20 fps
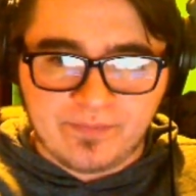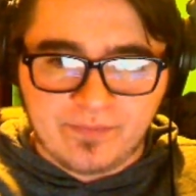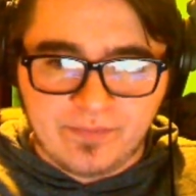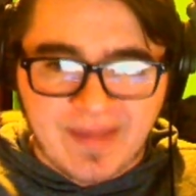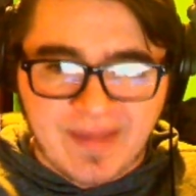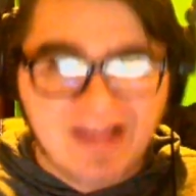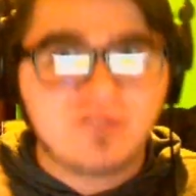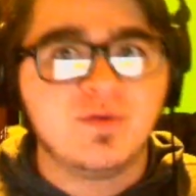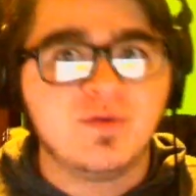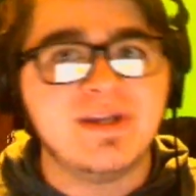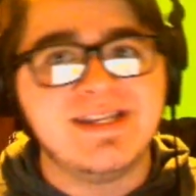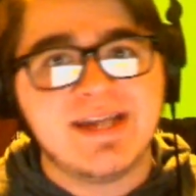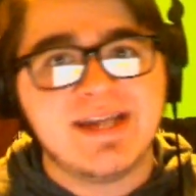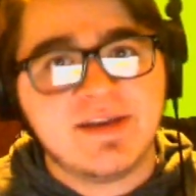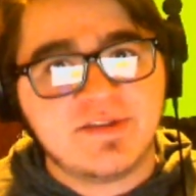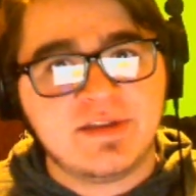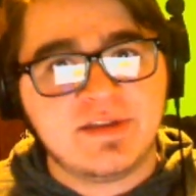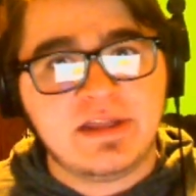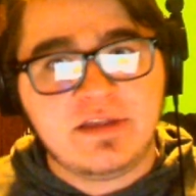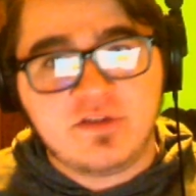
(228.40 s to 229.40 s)
that's when
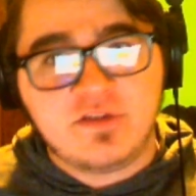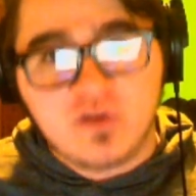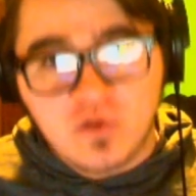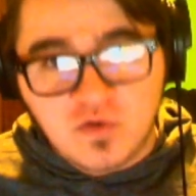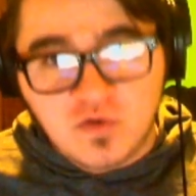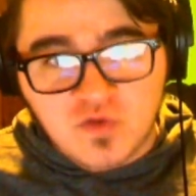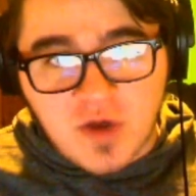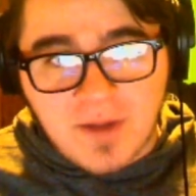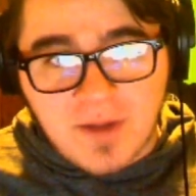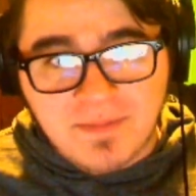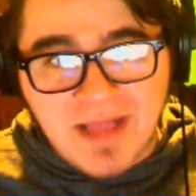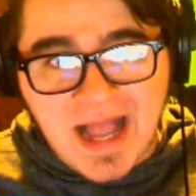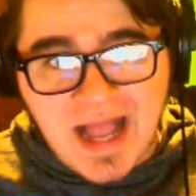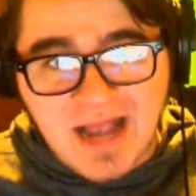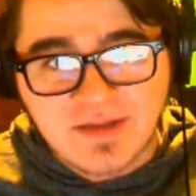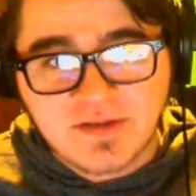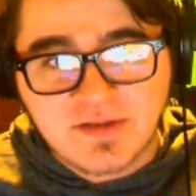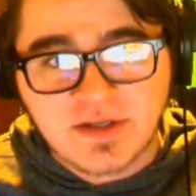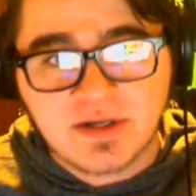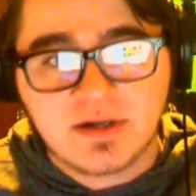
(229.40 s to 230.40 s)
Destiny 2 dropped
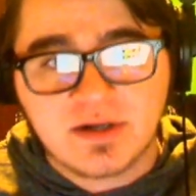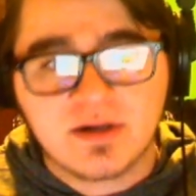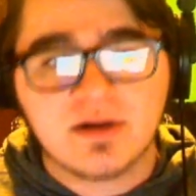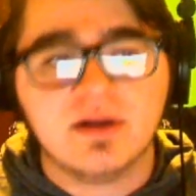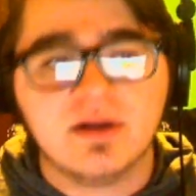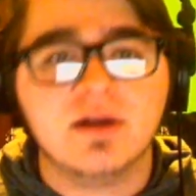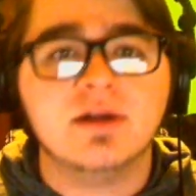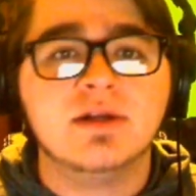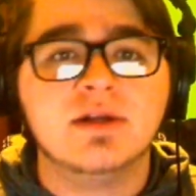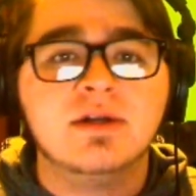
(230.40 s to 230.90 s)
last year,